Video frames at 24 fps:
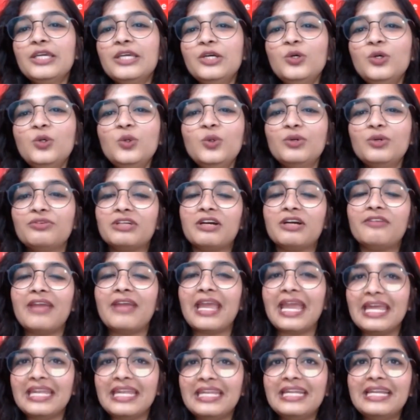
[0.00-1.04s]
you. If you have
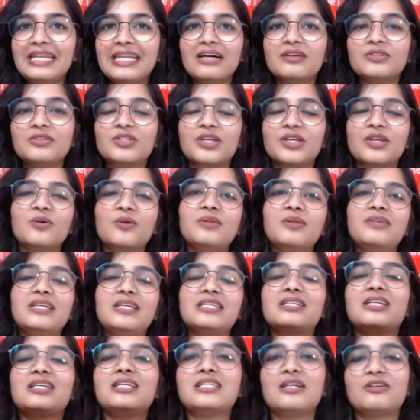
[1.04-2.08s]
any doubts, you can
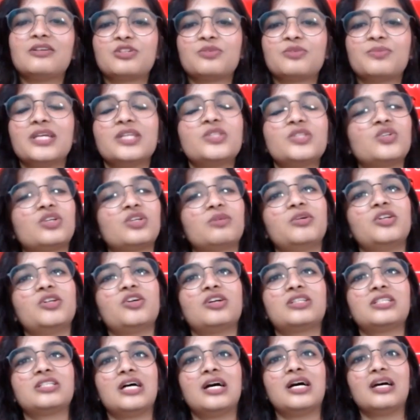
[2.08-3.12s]
always reach out to me at
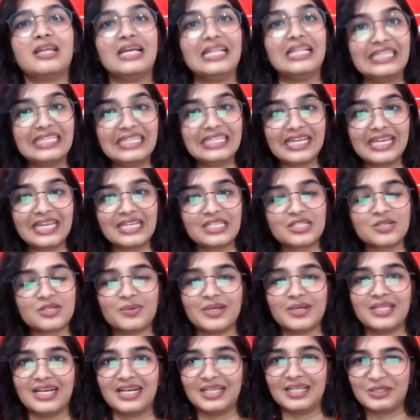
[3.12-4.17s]

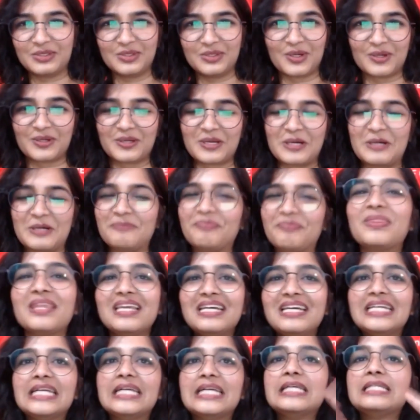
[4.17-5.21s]
surabhi.r@vedantu.com.
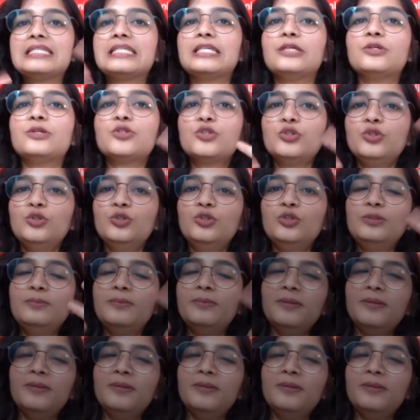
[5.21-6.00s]
See you soon.